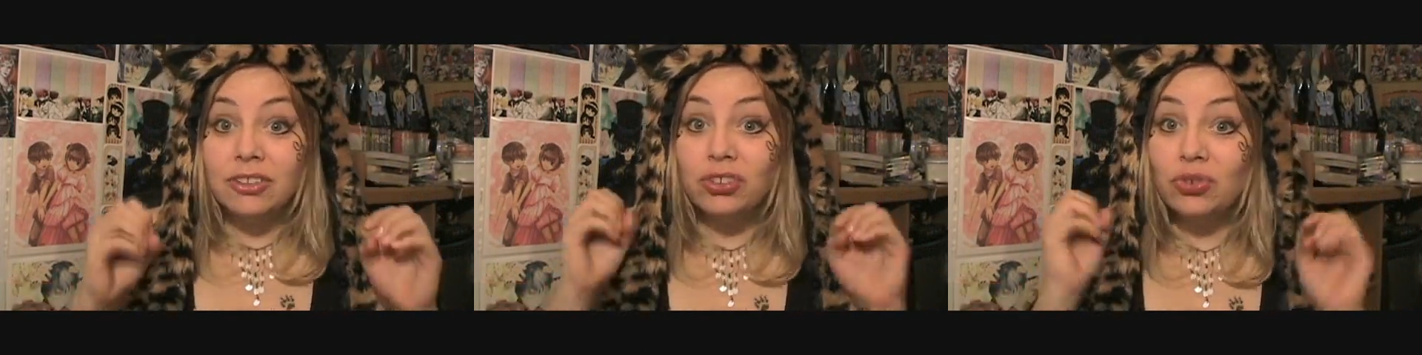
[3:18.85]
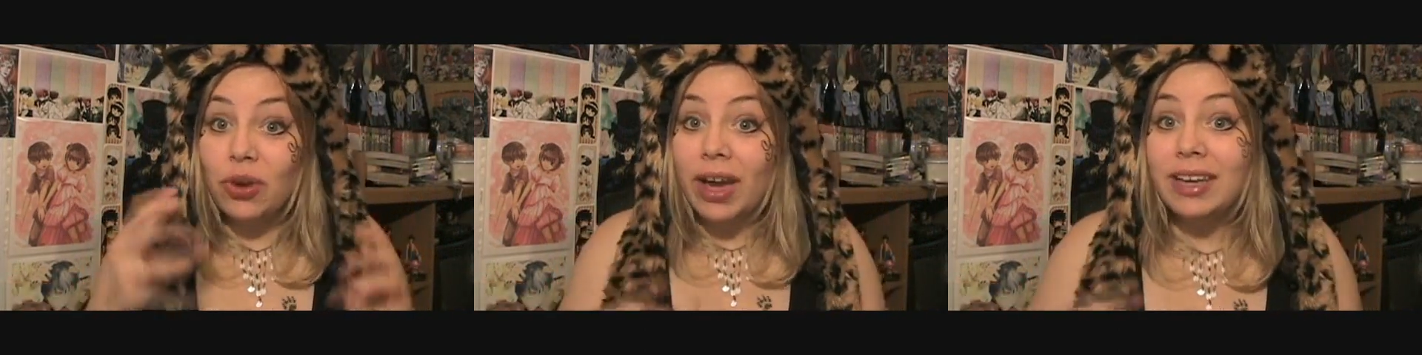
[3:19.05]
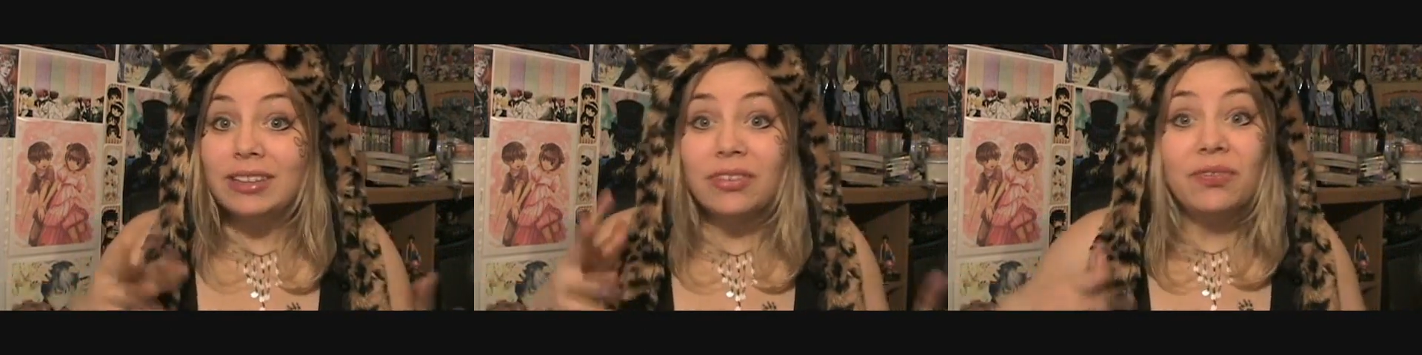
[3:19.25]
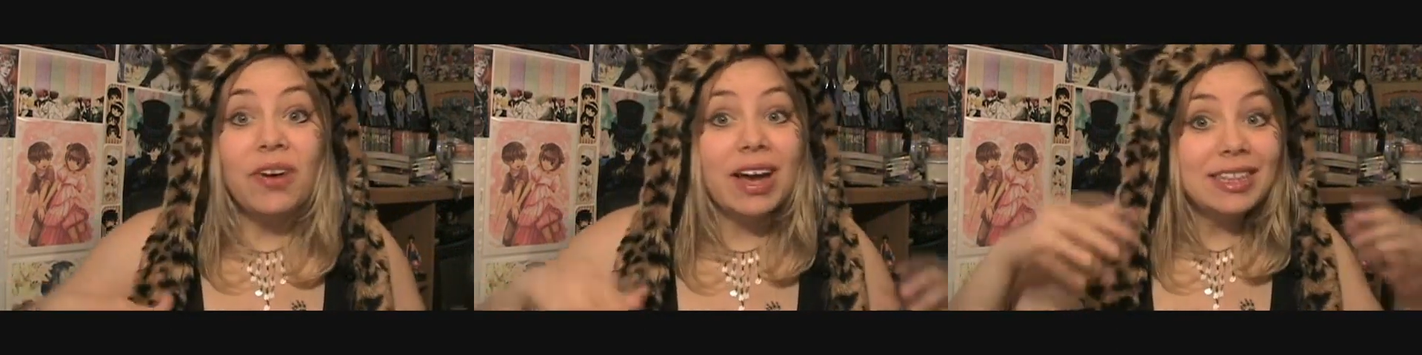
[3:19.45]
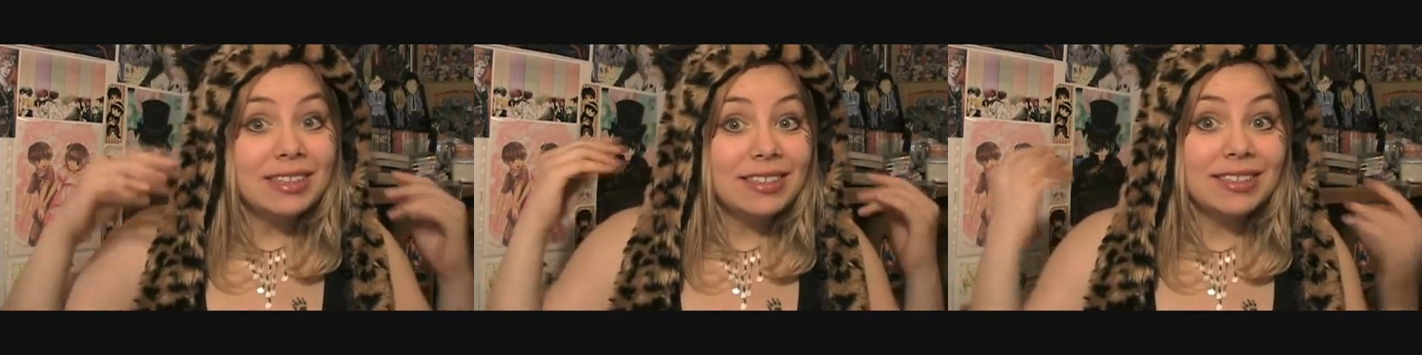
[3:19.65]
Trying to
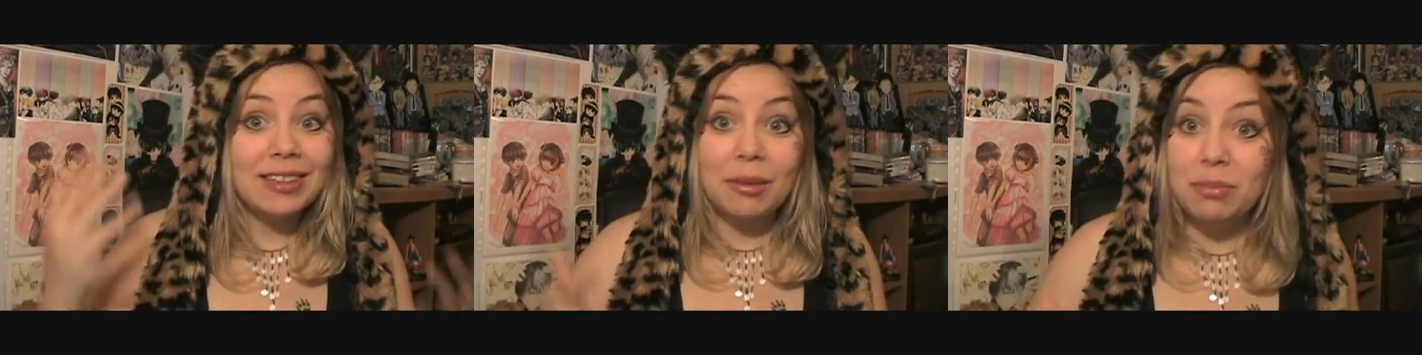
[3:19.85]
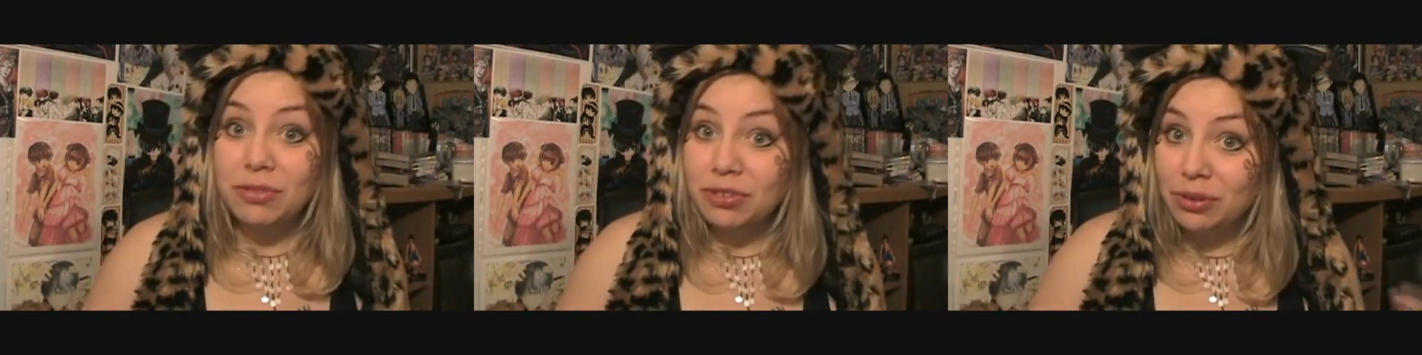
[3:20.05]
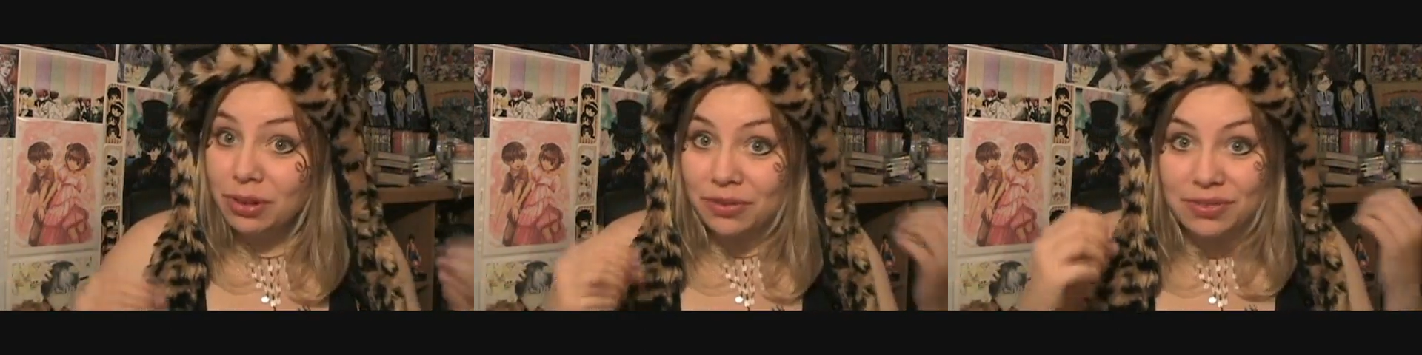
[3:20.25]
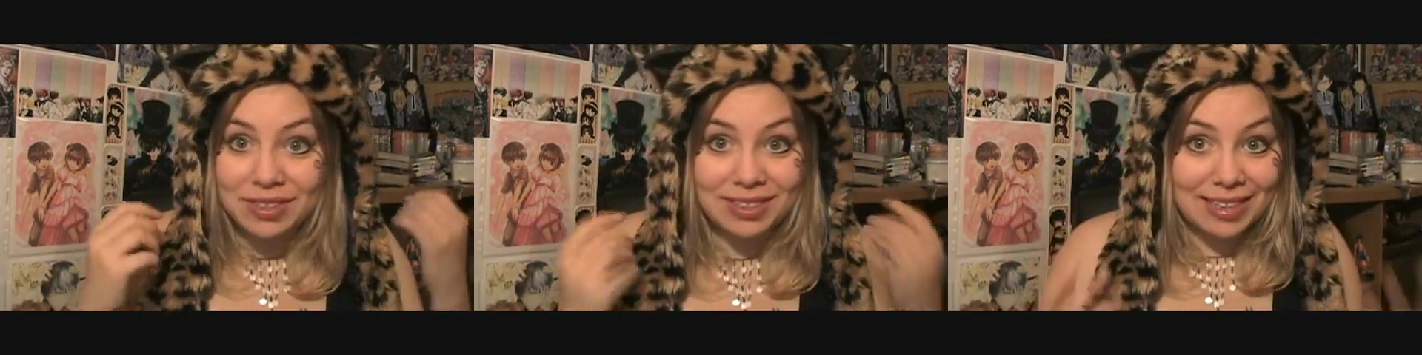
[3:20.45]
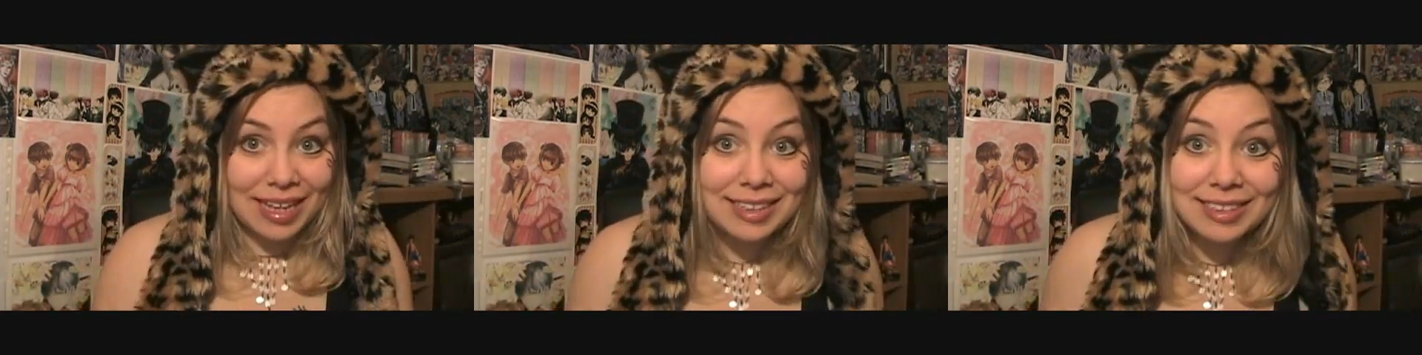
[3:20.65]
find some sort of
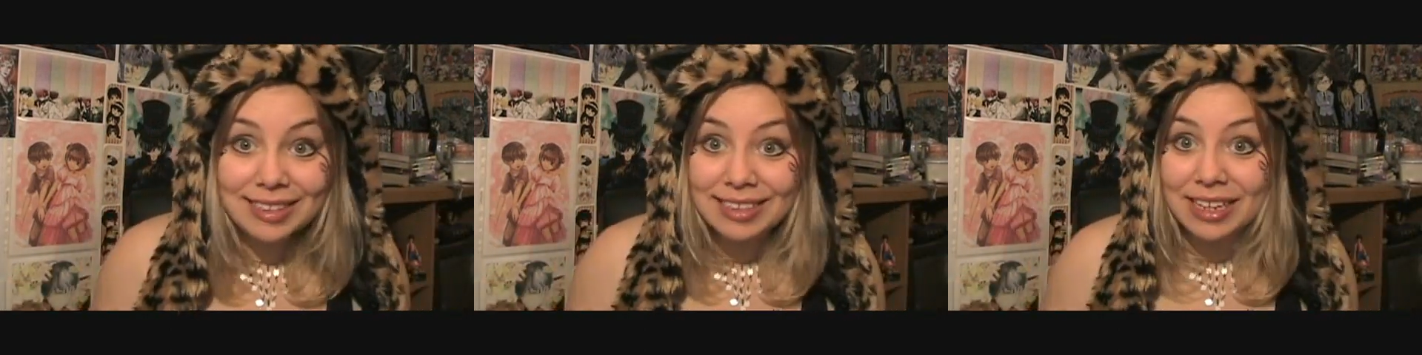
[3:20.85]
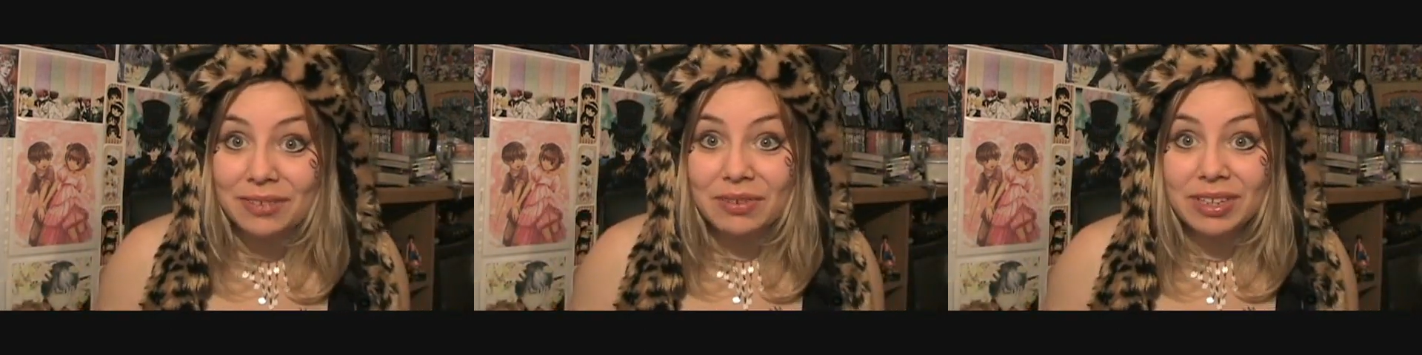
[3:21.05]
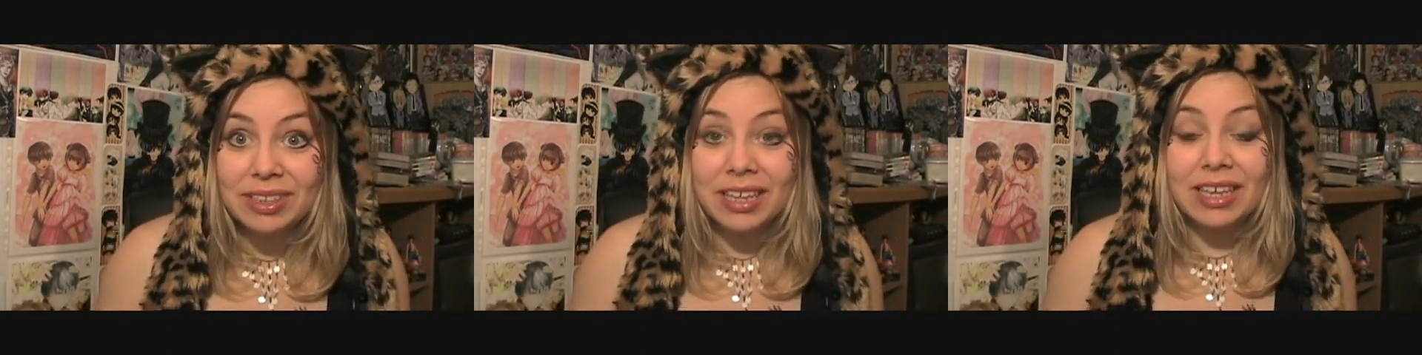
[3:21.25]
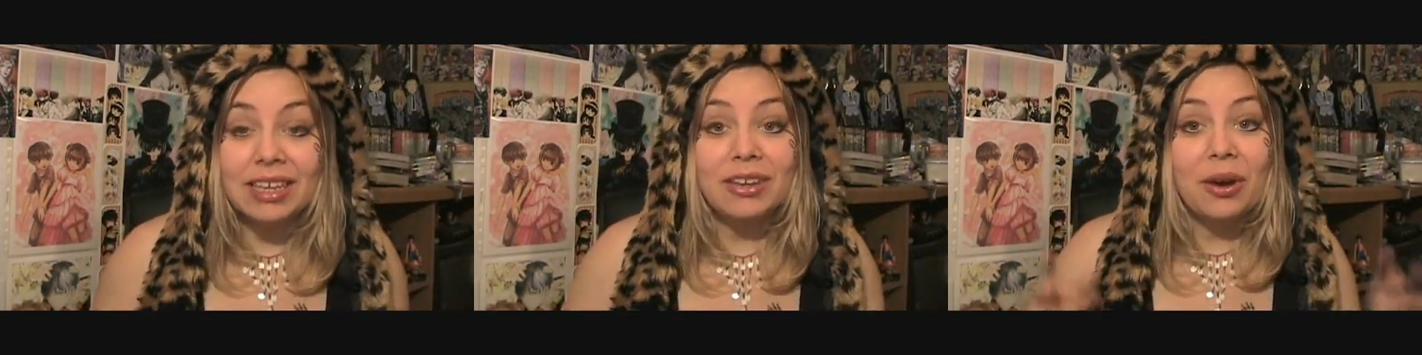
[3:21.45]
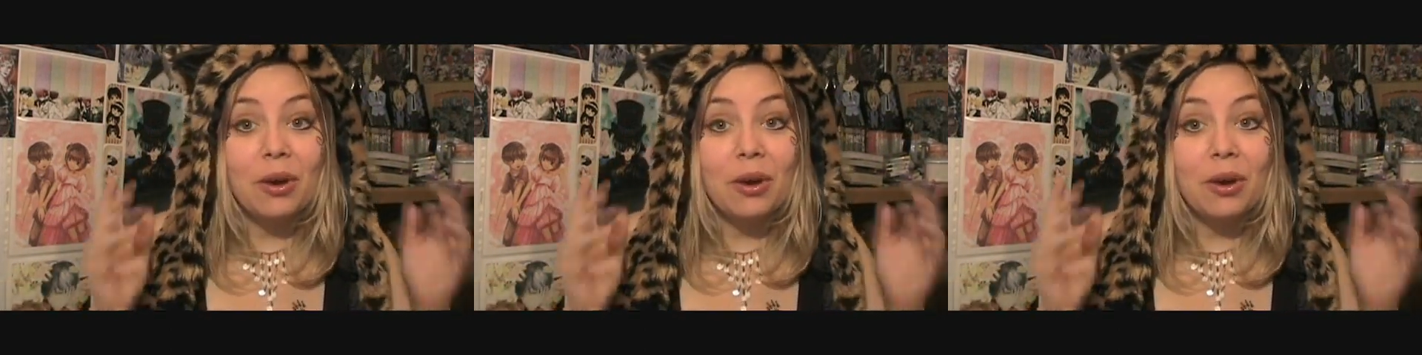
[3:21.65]
sense in everything,